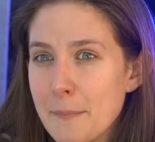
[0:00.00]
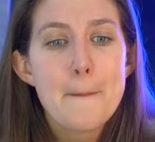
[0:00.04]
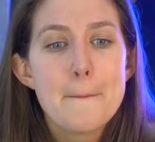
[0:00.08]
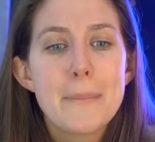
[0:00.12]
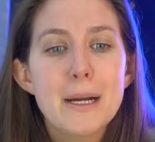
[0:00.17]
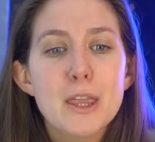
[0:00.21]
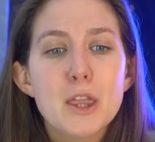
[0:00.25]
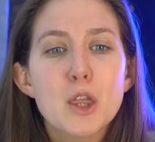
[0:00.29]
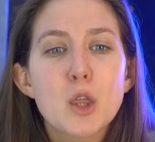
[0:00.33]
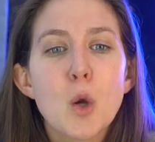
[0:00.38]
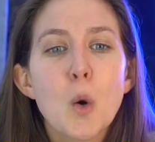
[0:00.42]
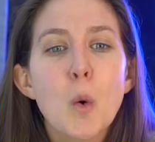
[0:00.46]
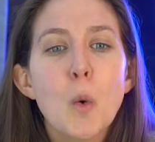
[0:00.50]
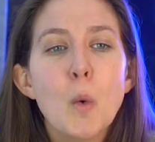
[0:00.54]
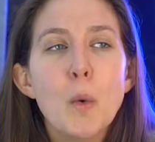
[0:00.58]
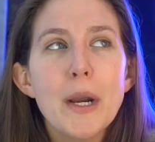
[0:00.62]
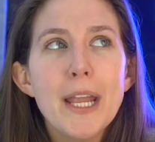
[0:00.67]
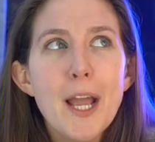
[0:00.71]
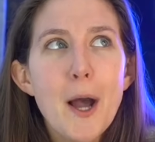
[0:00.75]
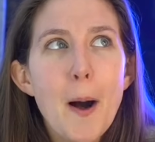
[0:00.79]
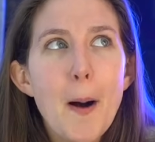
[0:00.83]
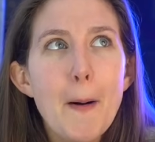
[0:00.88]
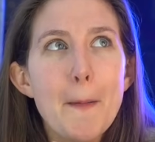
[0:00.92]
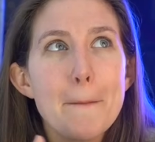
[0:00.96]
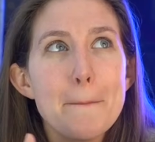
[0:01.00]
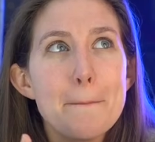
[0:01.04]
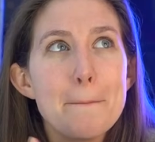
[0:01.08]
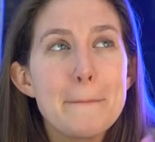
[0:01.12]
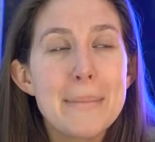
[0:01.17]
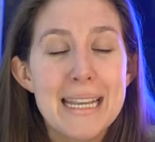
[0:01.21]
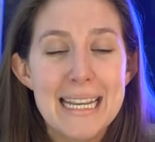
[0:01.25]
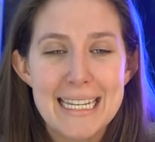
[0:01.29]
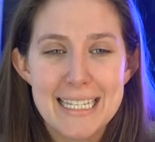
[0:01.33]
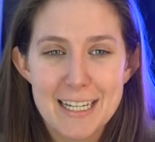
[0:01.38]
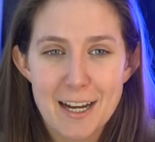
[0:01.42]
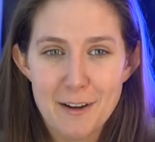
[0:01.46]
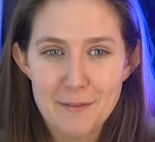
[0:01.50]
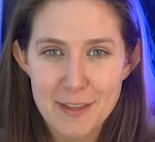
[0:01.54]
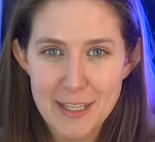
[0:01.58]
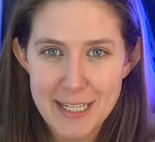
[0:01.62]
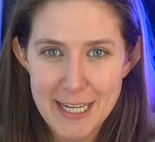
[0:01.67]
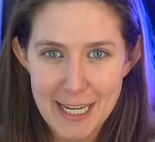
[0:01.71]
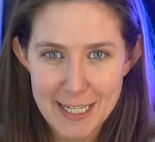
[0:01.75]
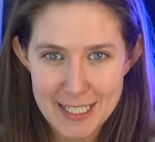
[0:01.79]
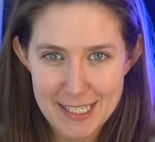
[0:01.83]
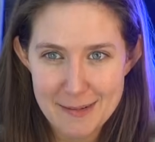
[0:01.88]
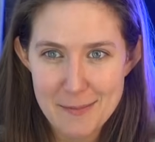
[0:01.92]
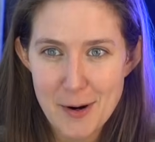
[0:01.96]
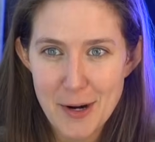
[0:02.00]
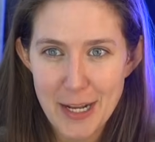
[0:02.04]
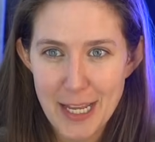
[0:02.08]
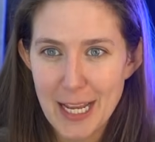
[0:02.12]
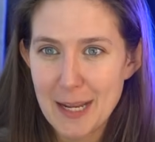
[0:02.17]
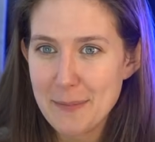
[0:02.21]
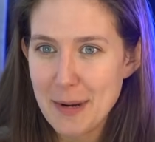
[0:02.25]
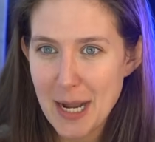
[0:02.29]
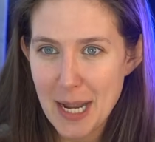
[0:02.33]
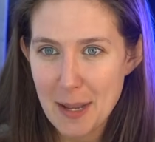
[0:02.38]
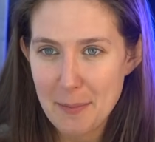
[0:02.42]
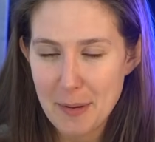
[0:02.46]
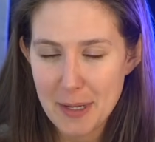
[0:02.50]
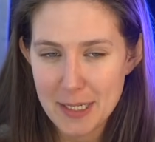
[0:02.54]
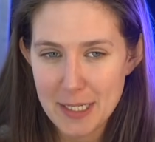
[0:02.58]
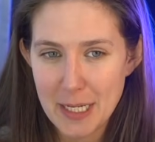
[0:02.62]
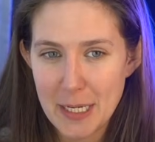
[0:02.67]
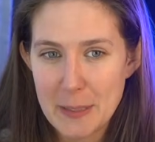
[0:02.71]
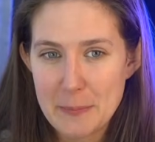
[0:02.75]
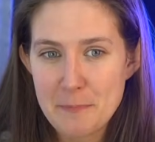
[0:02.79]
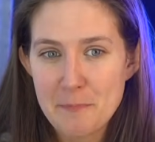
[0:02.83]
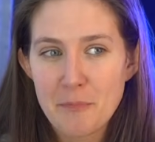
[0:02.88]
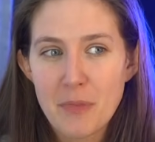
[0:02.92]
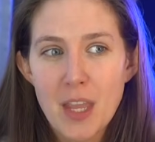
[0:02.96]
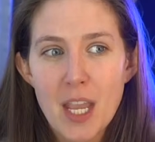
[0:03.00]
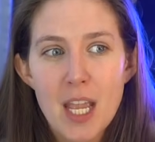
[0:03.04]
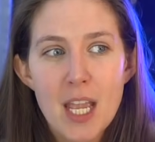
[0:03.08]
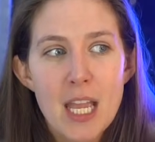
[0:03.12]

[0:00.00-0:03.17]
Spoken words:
But the real meat of the testimony, in my opinion,